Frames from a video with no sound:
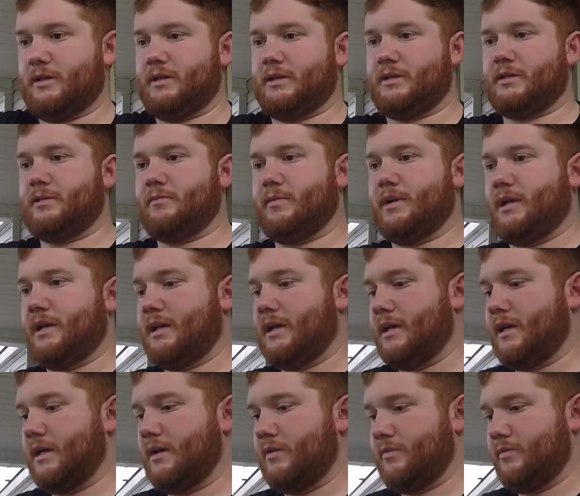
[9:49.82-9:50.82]
this in my
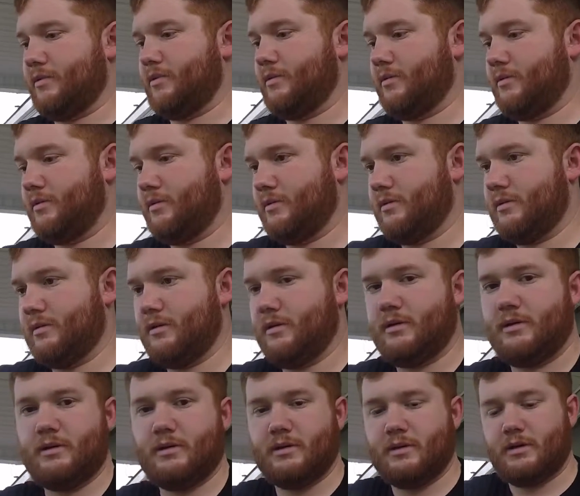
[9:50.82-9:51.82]
lap
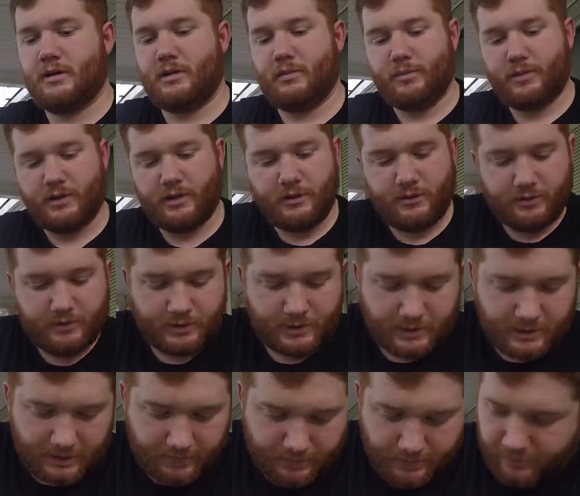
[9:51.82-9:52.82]
and peel the
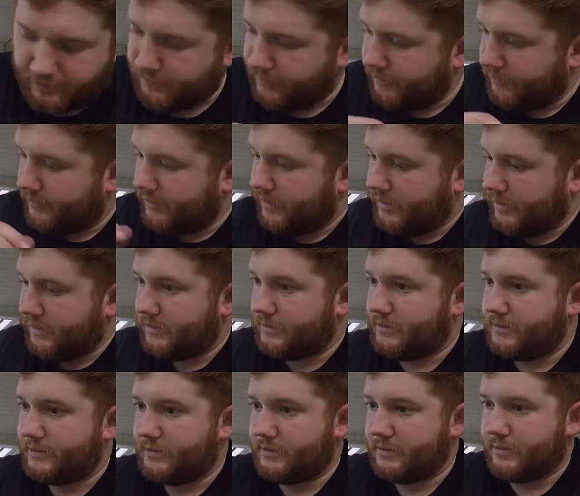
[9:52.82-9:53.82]
tape off of this.
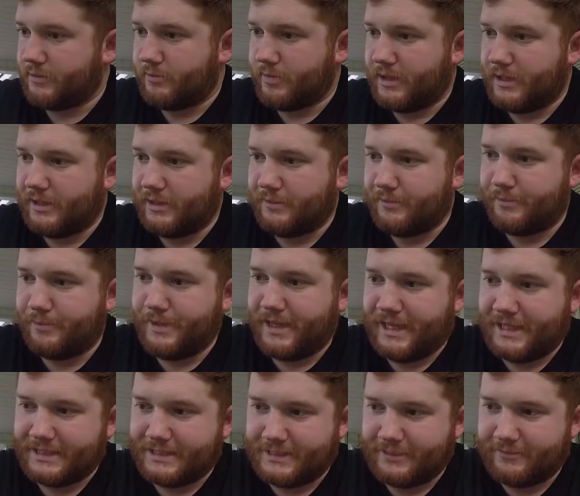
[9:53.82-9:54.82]
This is going to be a little
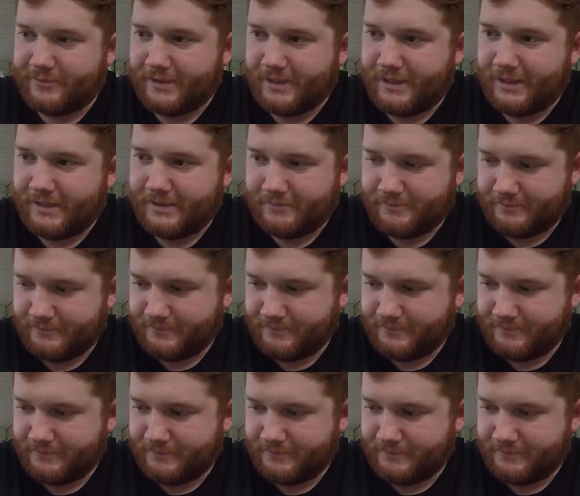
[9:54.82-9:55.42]
bastard right here.